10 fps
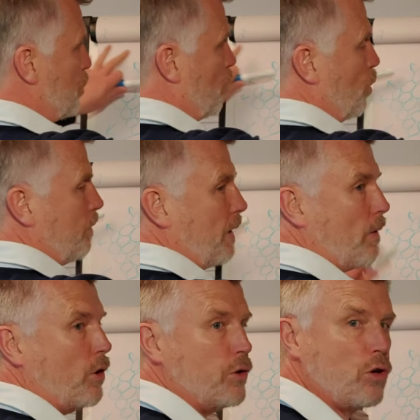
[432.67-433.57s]
push all of
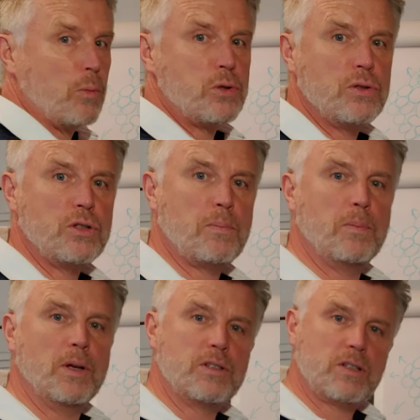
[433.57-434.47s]
our other options
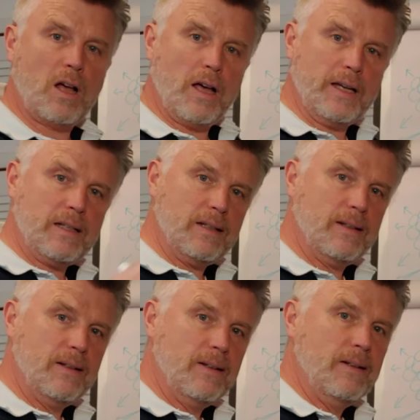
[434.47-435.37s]
aside
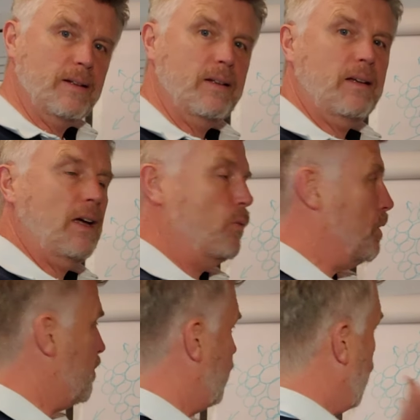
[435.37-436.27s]

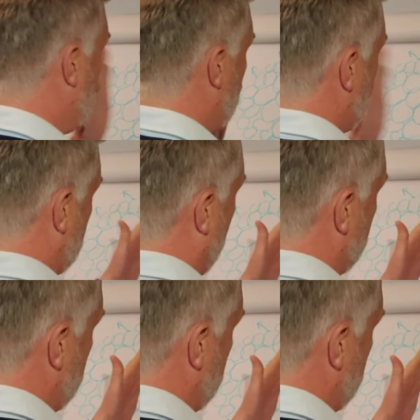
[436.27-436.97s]
and we focus